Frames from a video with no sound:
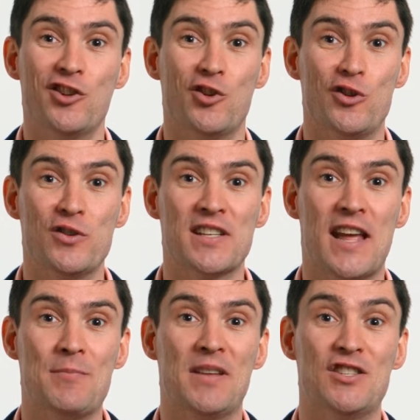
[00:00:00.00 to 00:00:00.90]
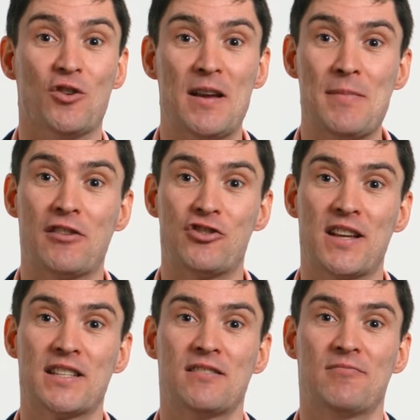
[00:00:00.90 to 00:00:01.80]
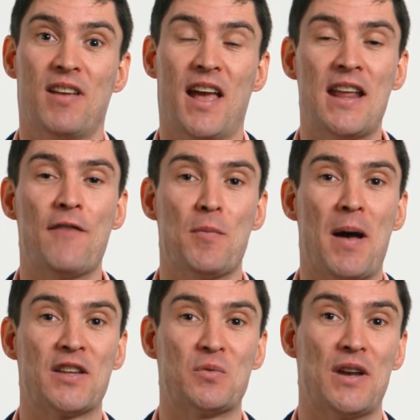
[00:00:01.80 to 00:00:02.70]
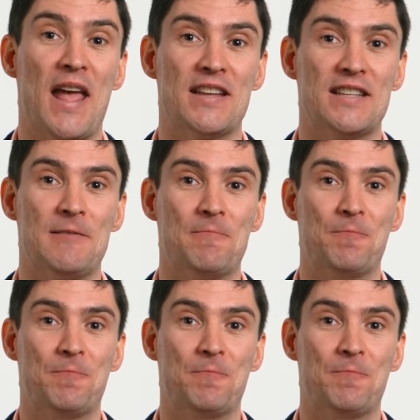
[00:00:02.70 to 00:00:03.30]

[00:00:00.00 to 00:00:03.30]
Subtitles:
Your username is your email address and have your password handy.